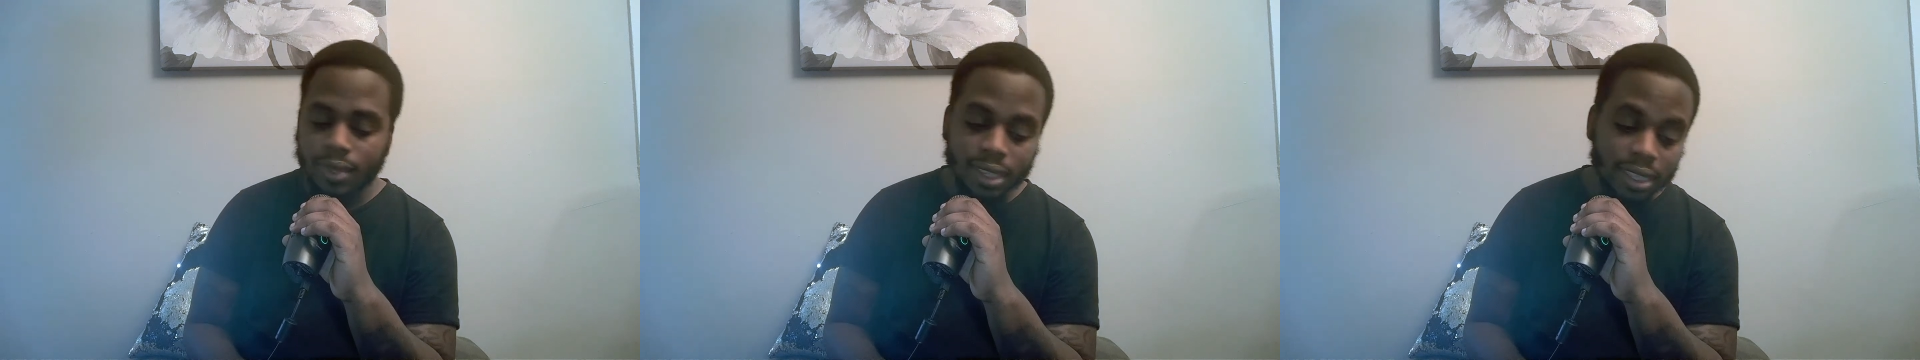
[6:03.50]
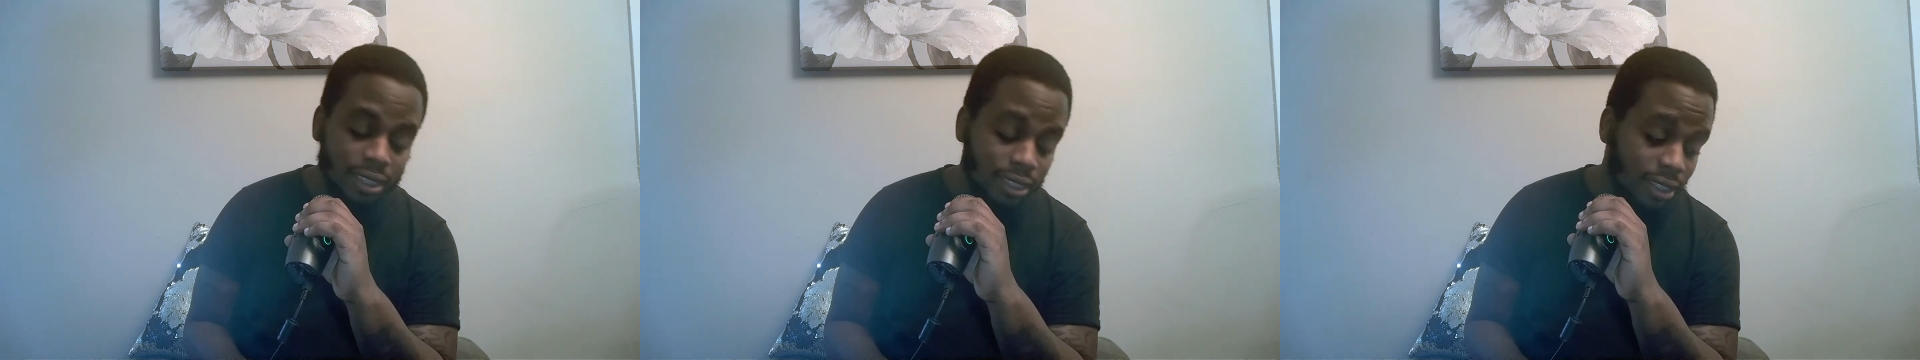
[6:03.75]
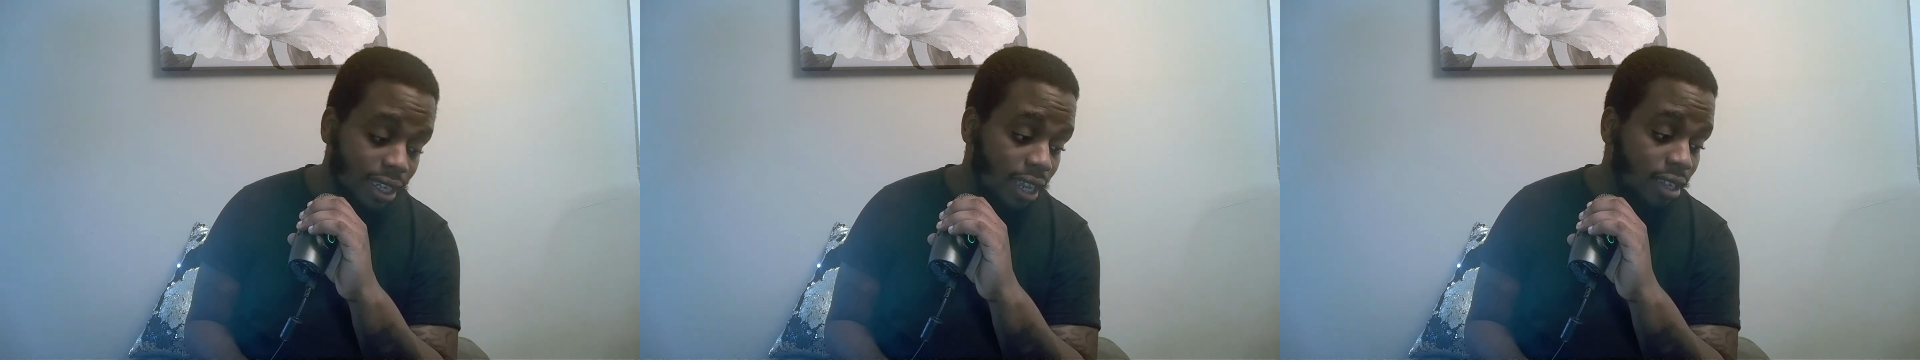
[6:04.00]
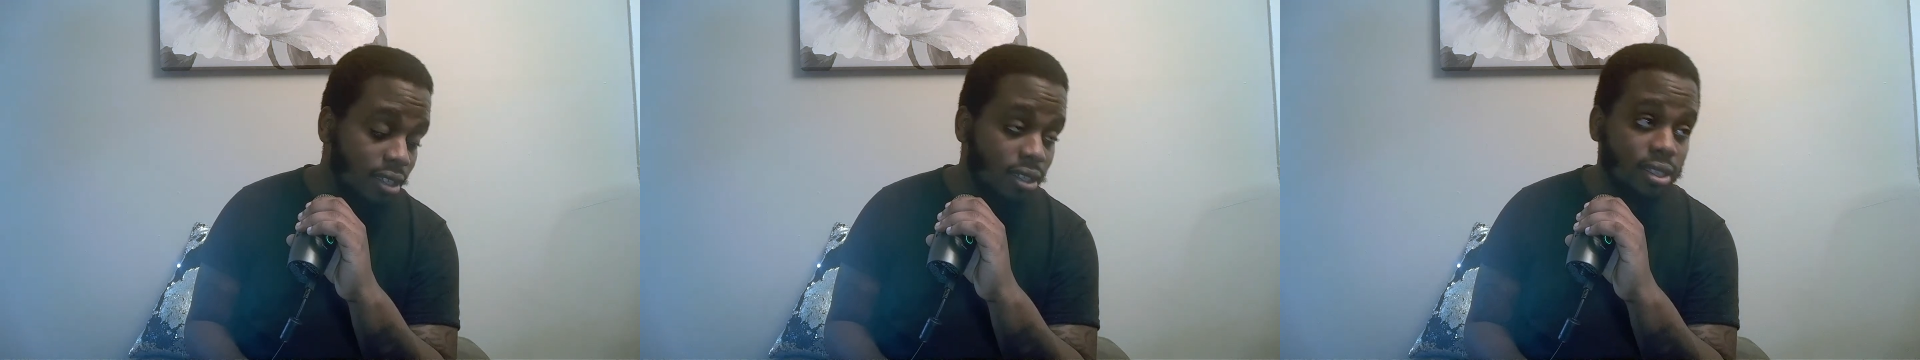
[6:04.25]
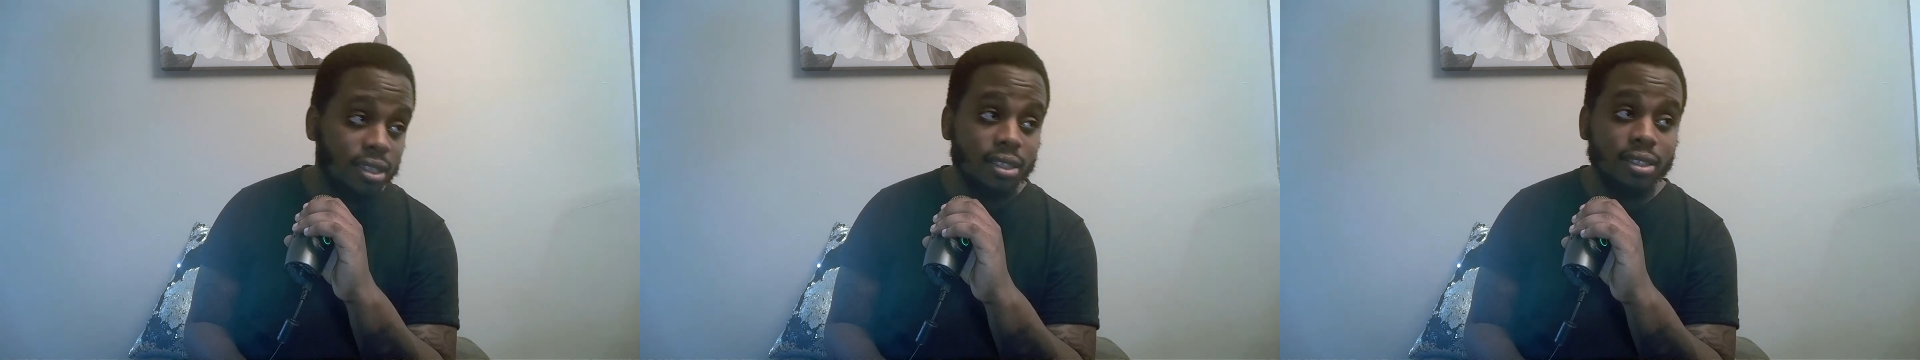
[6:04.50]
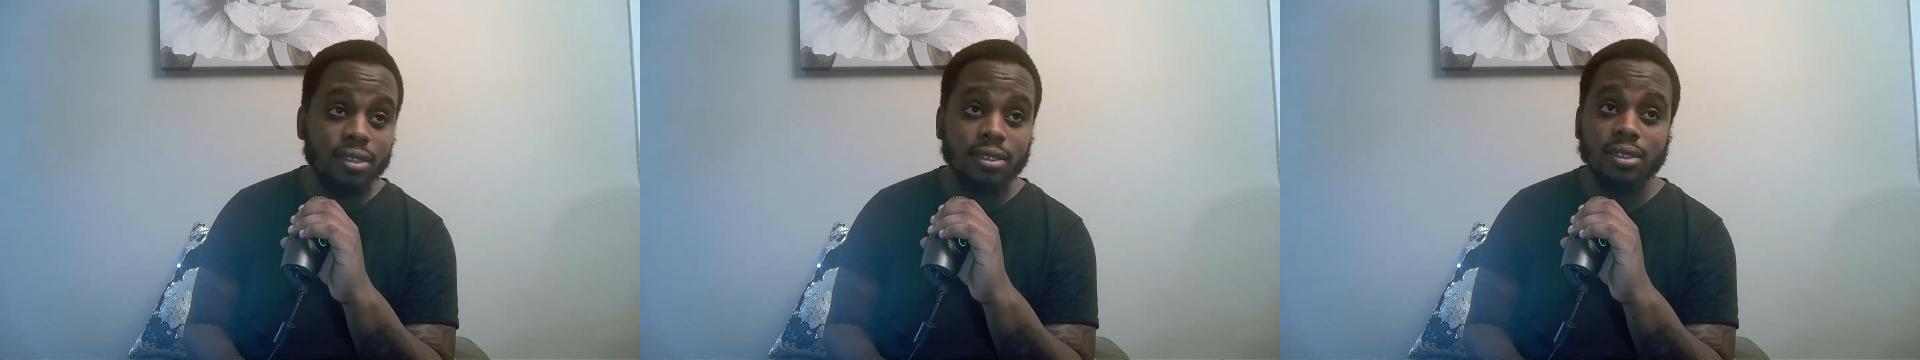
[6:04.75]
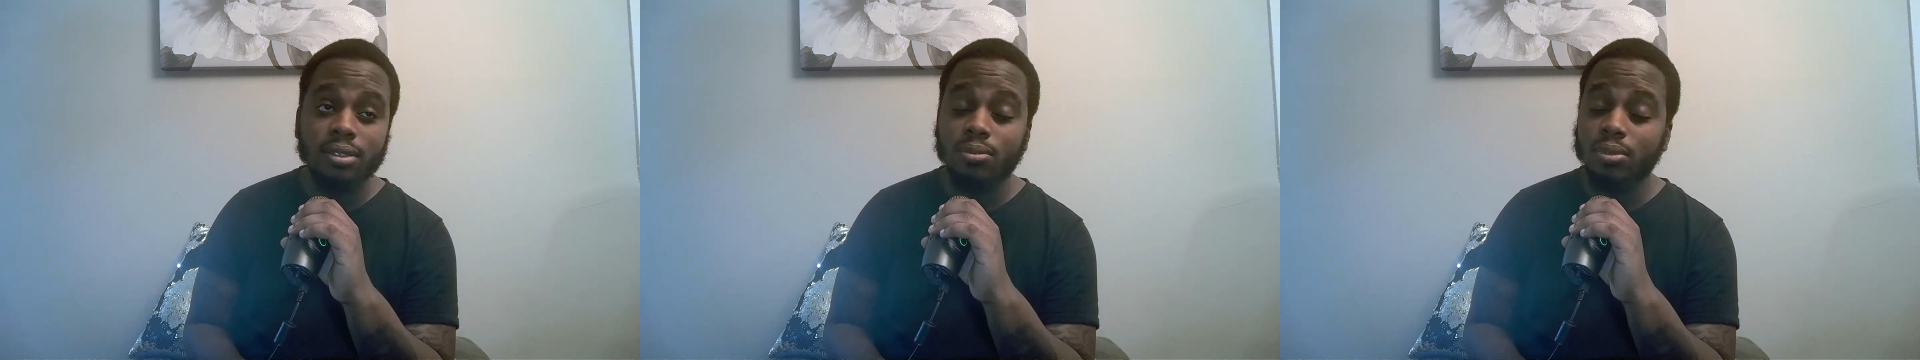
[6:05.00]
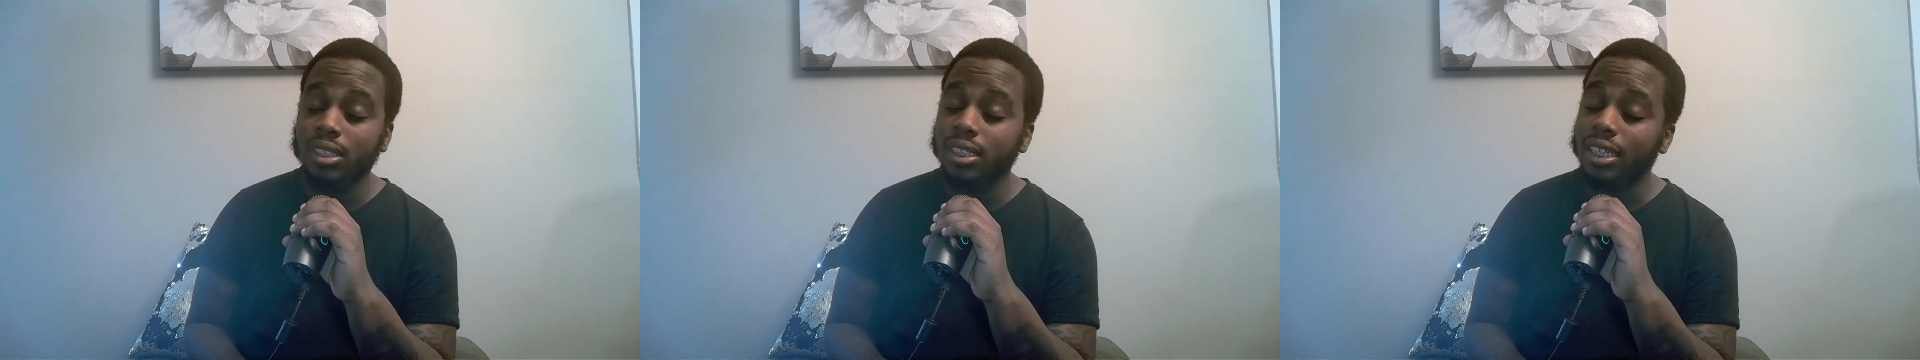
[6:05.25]
It's not good.
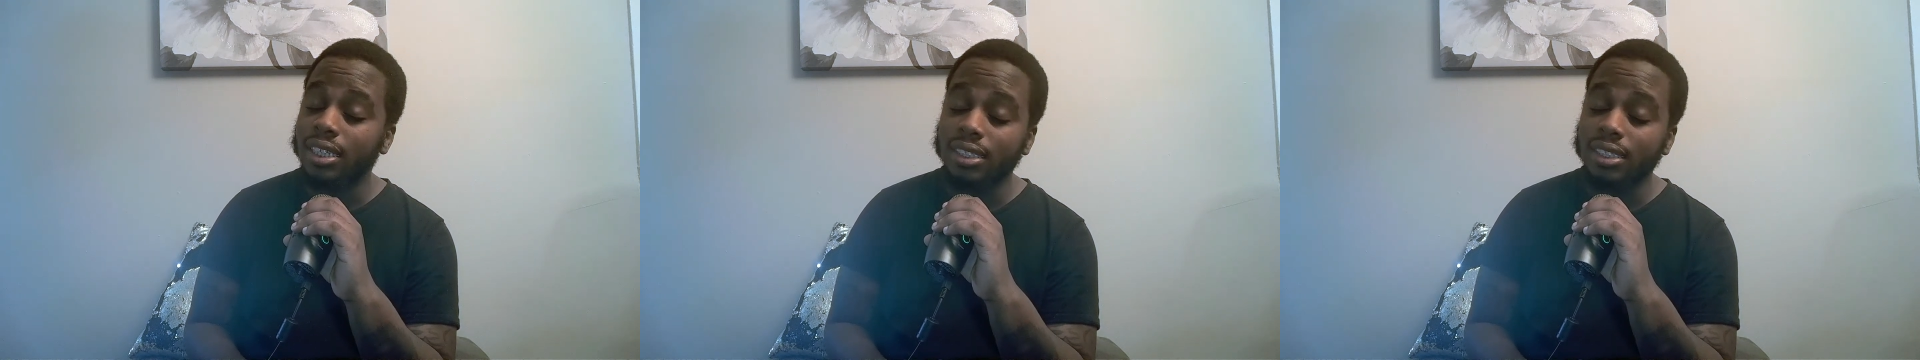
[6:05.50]
Once again,